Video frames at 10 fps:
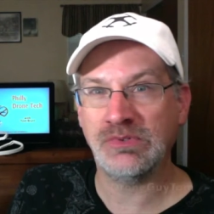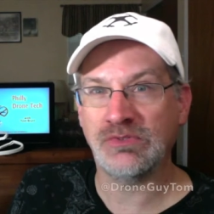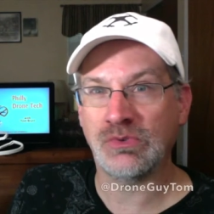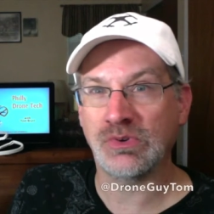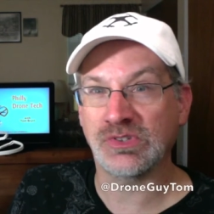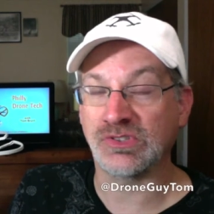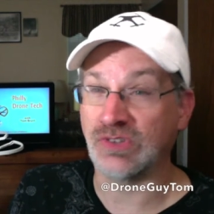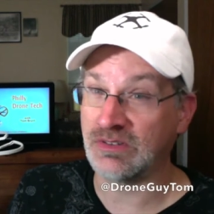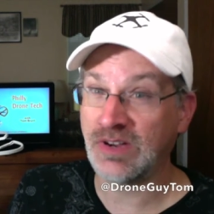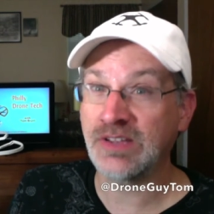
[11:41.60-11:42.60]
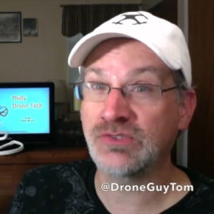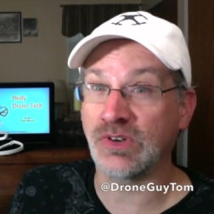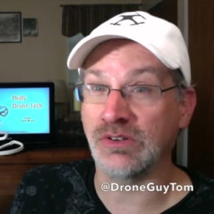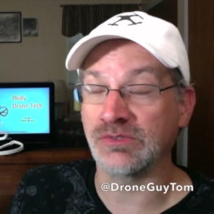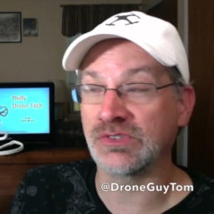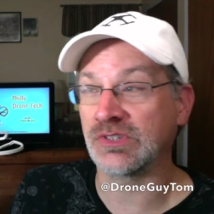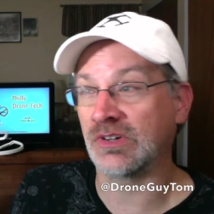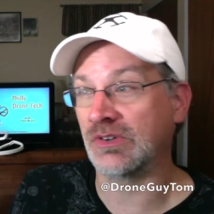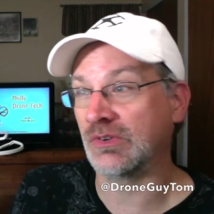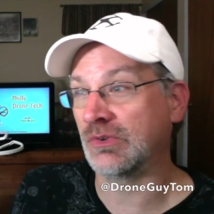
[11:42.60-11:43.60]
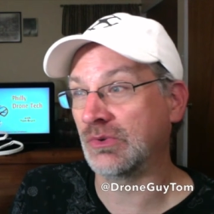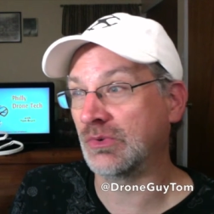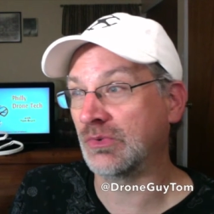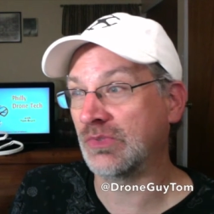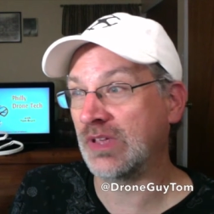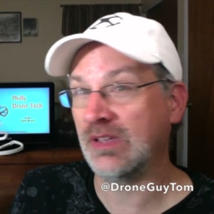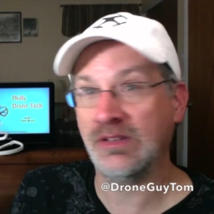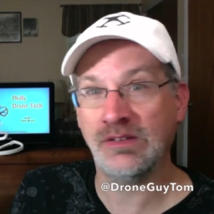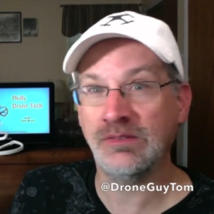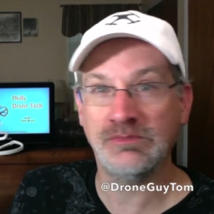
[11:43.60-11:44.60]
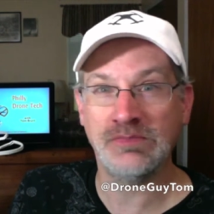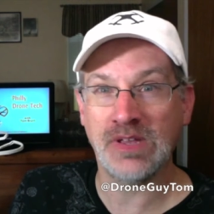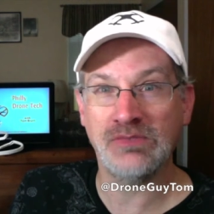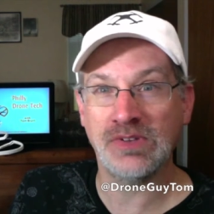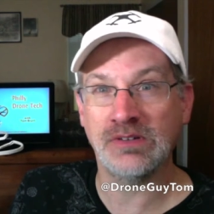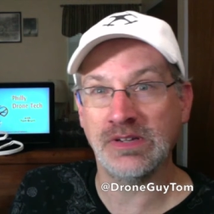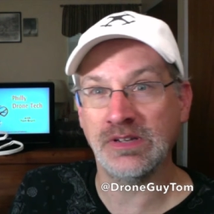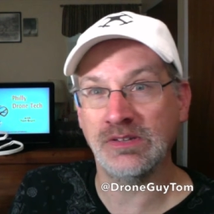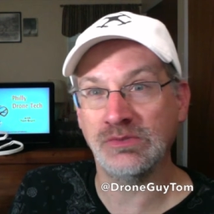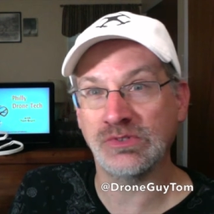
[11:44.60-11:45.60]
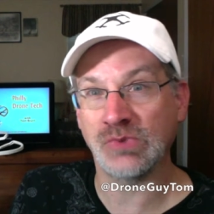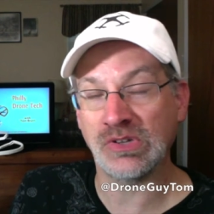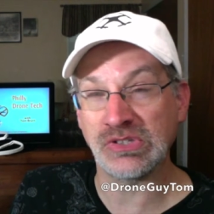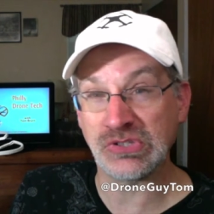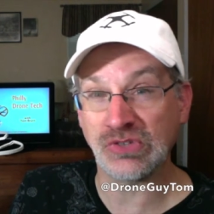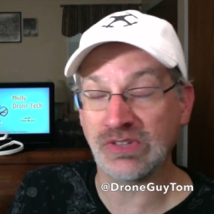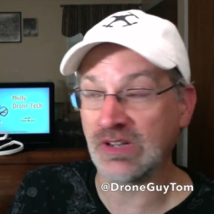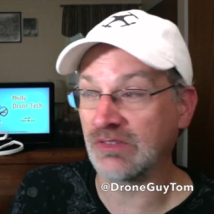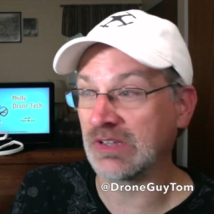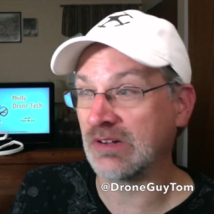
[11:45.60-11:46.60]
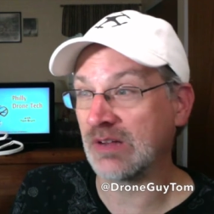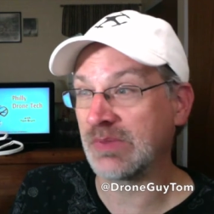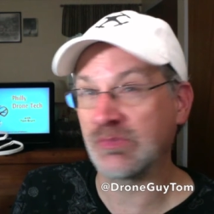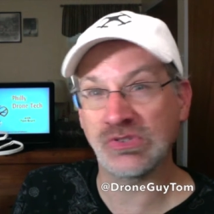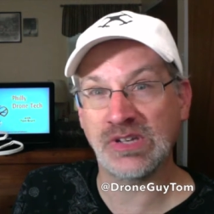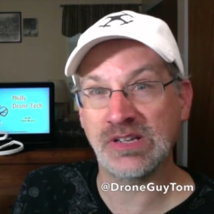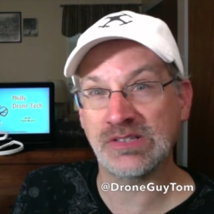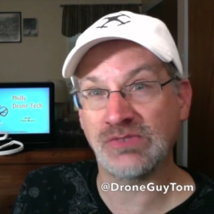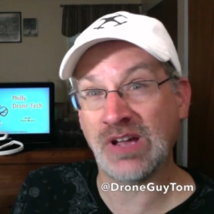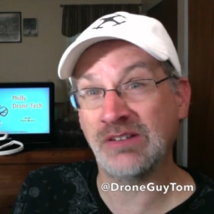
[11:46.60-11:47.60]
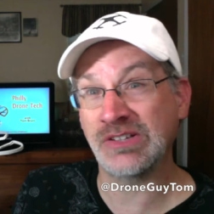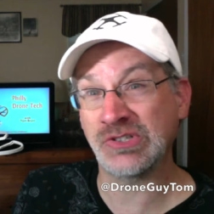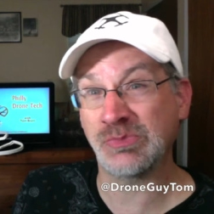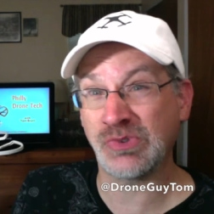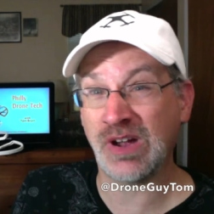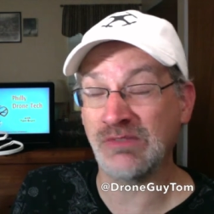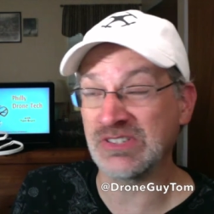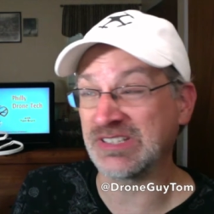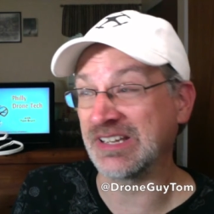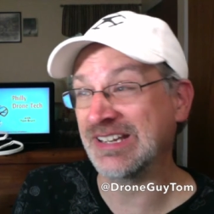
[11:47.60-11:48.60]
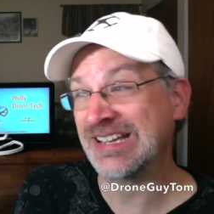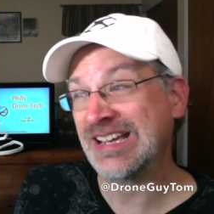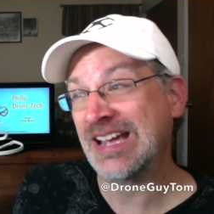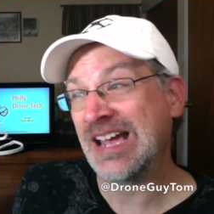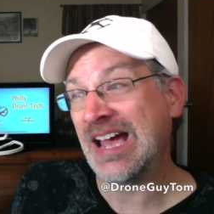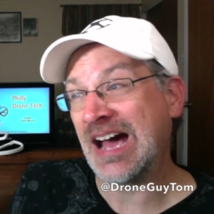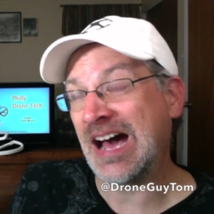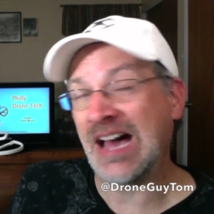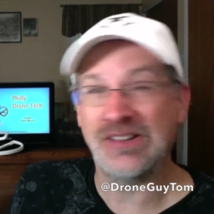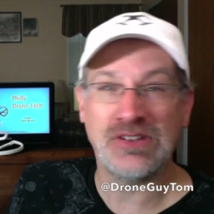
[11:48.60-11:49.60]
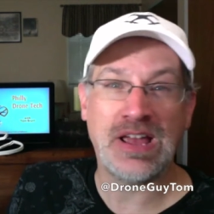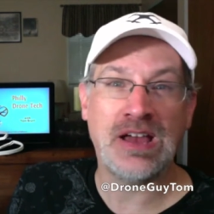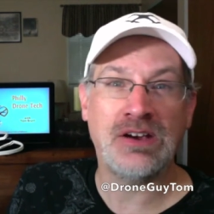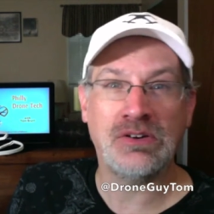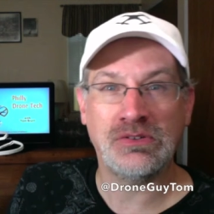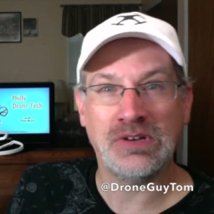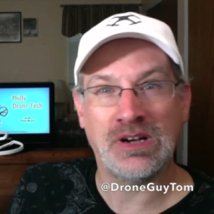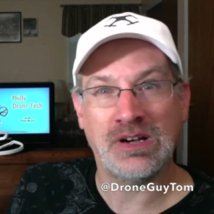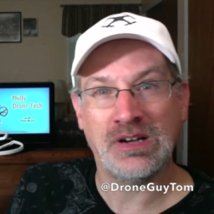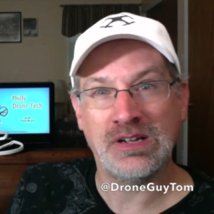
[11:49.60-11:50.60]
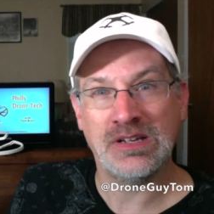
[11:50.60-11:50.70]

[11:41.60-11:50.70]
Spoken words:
of course, don't like drones, so they feel he was well deserved of it. A lot of people say it's a violation of privacy. I don't know how